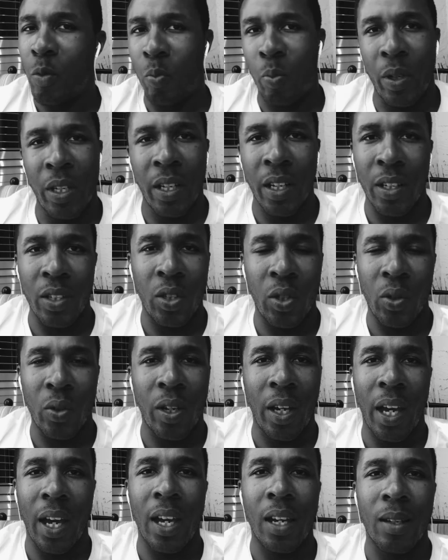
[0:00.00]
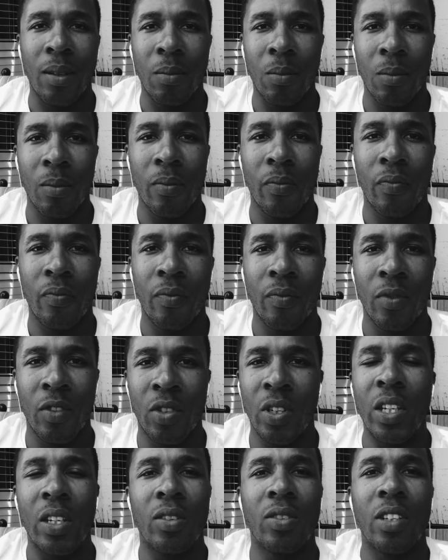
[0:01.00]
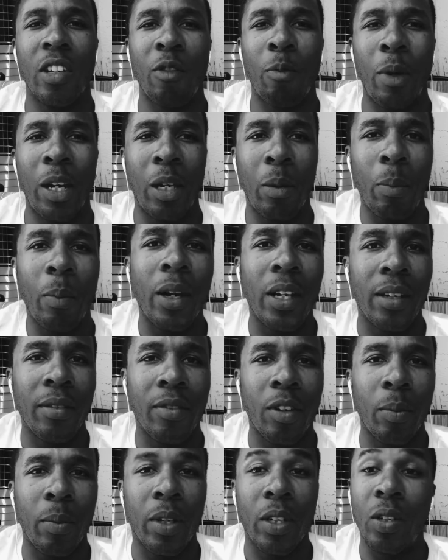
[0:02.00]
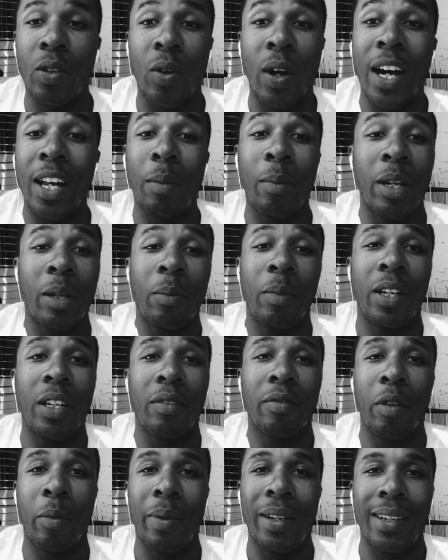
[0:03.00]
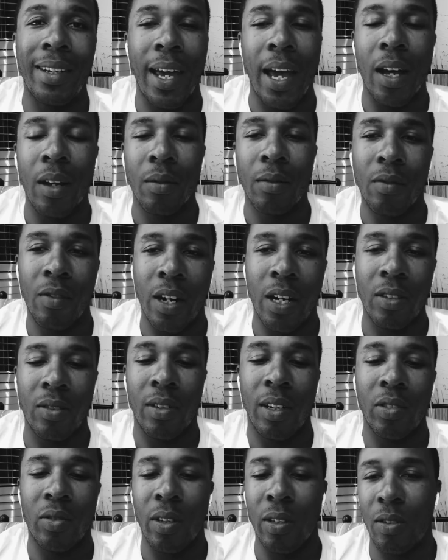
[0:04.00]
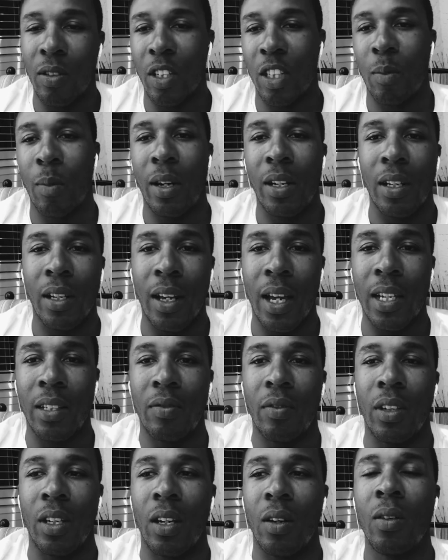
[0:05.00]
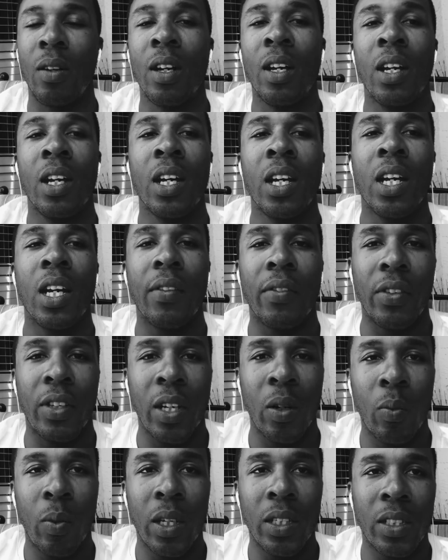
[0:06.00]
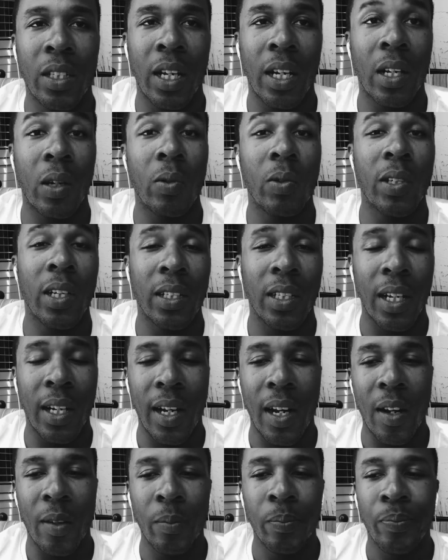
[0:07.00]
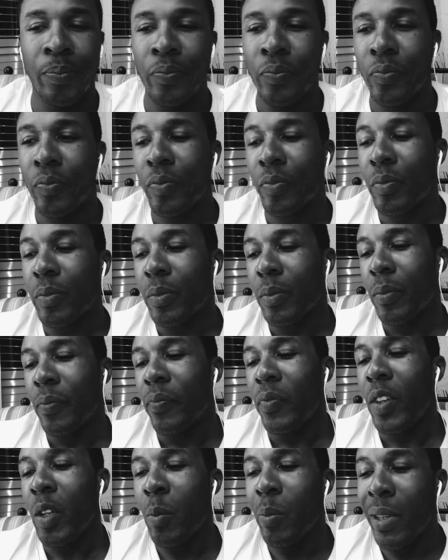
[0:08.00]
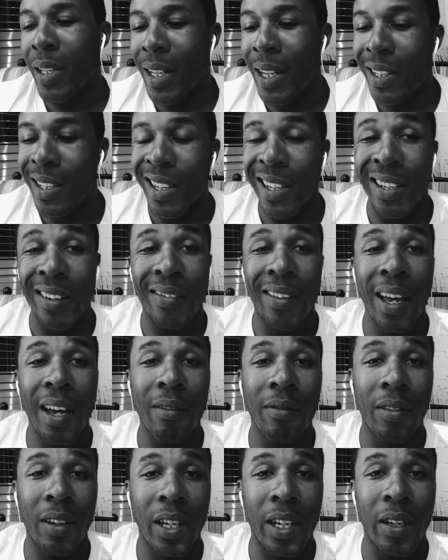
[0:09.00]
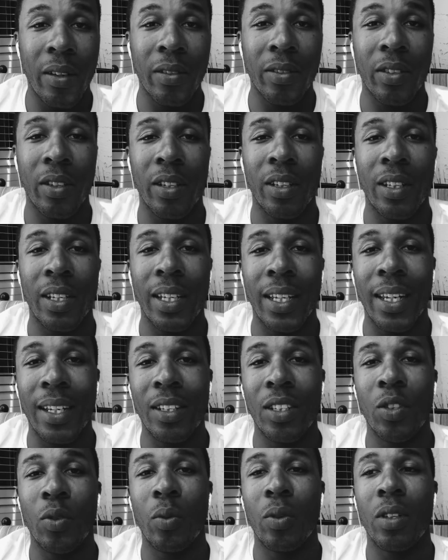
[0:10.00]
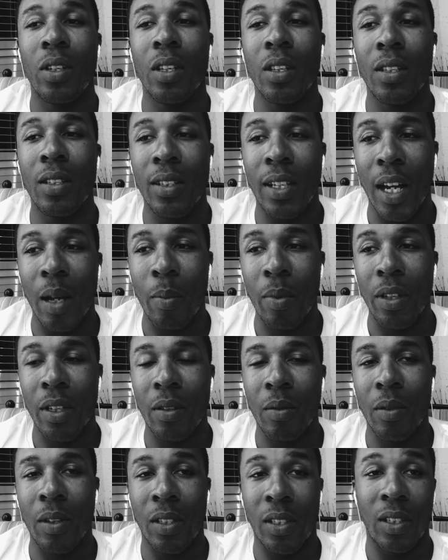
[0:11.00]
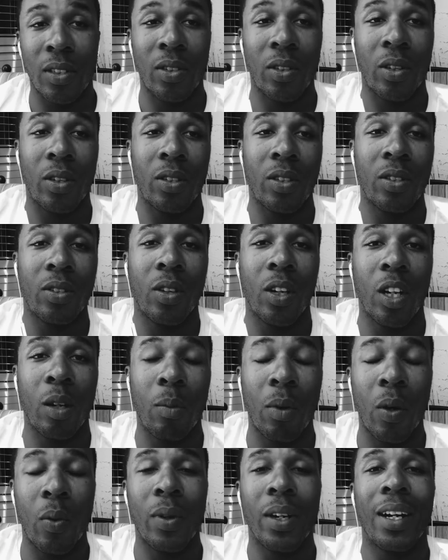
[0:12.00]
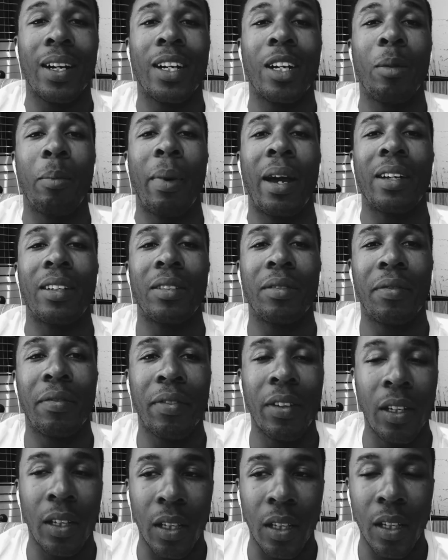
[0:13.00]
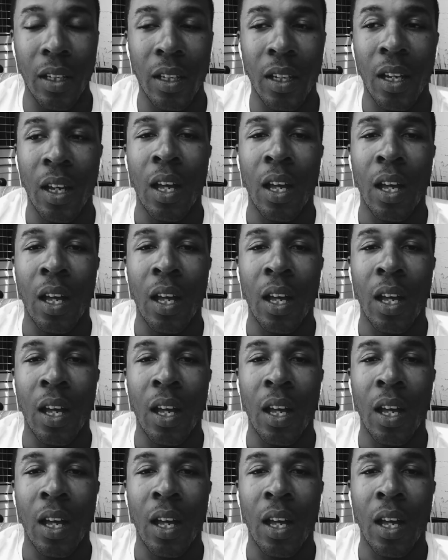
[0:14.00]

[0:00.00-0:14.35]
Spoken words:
because you can't see yourself making money from it. You don't know how to make money from it now, right? So that's what I talked about in the last video. If you didn't watch that, go check that out. Then at the end of that video, I started to get into another topic because I started to talk about when I come back to Philly,